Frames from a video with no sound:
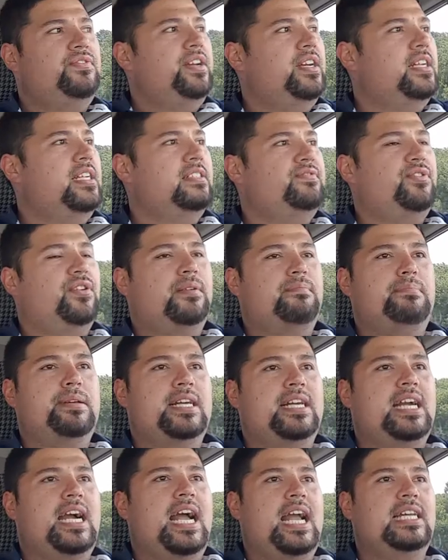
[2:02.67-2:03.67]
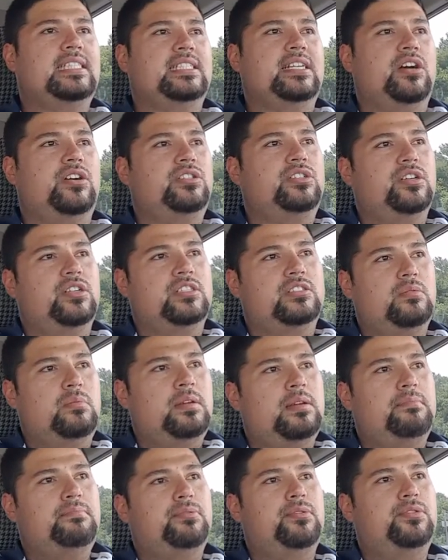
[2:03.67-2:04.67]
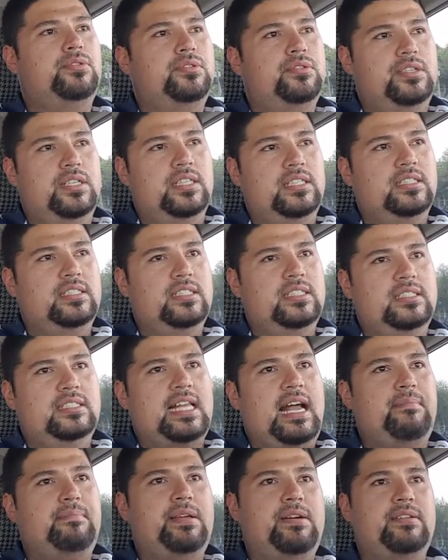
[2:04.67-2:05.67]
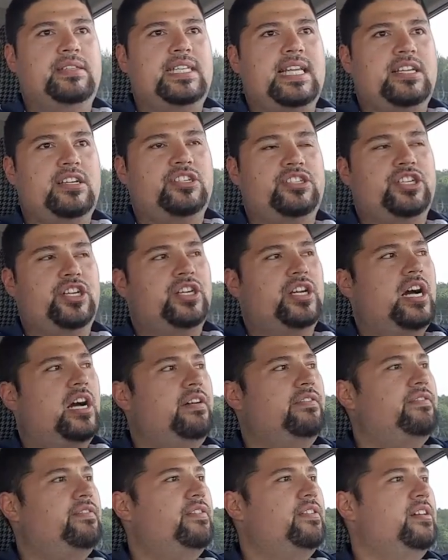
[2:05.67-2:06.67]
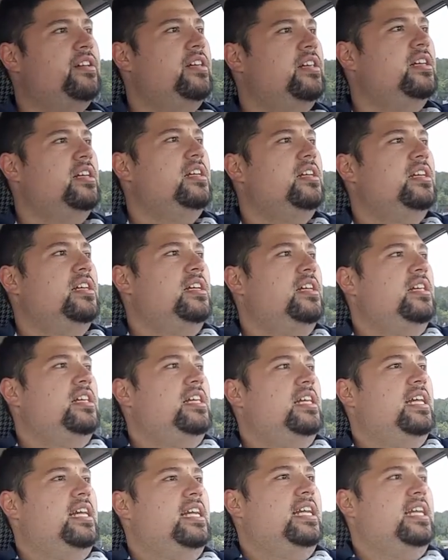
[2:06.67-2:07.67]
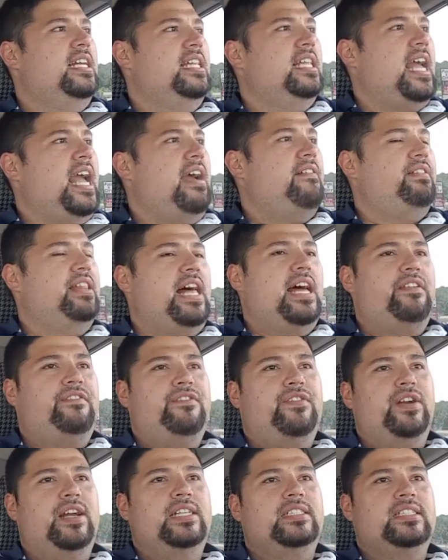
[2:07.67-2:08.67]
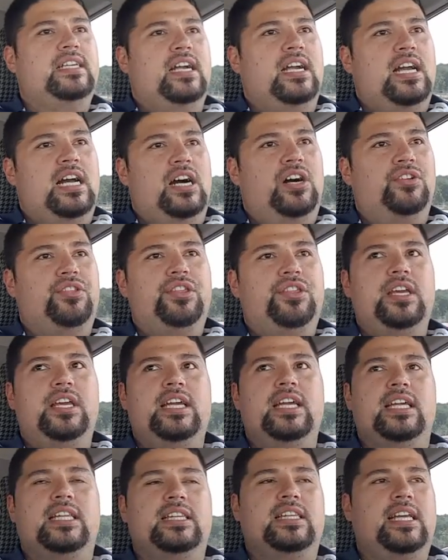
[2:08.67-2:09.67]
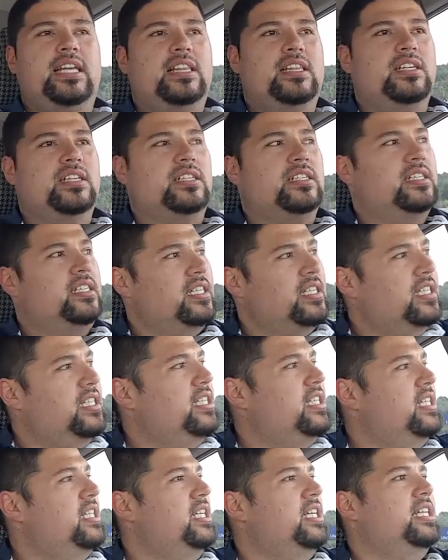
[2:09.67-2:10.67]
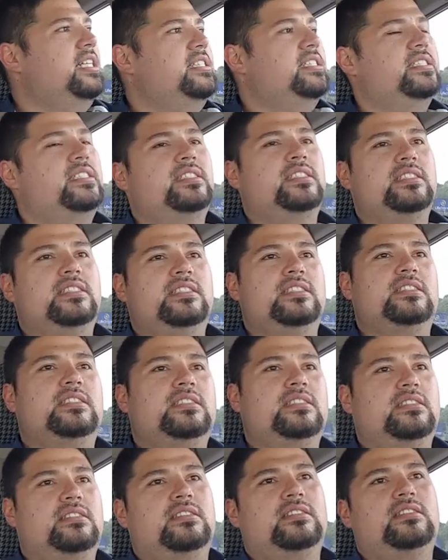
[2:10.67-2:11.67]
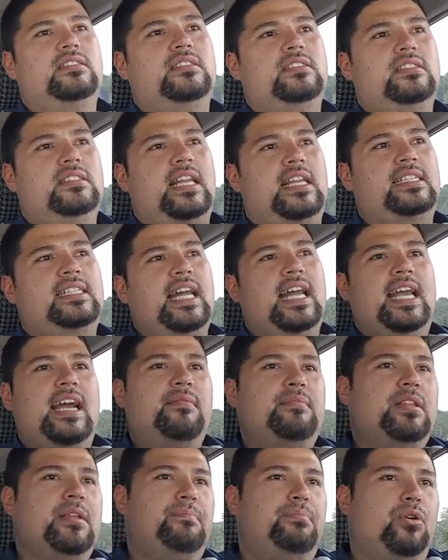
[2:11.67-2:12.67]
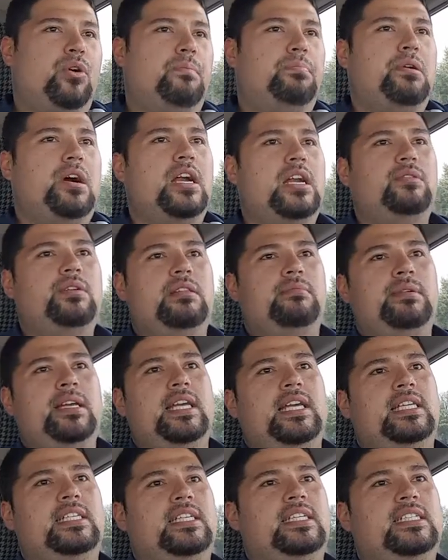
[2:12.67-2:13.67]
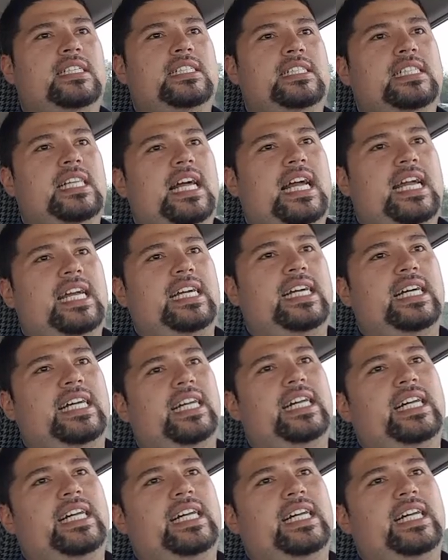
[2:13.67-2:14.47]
fear is for a big guy is to go to a swimming pool and not be able to take your shirt off. And I have a lot of friends that are healthy and they look good and they say, come to the pool party with me, and you're just like,